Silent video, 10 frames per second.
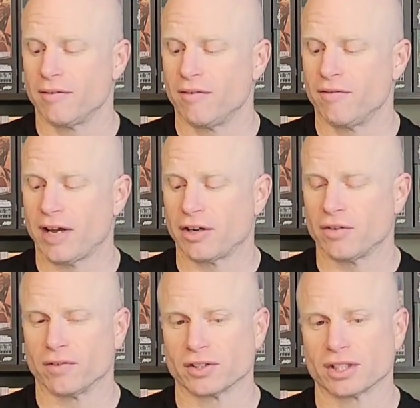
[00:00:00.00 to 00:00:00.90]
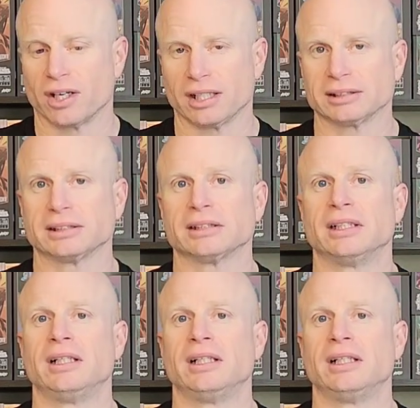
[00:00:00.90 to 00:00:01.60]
value versus cost.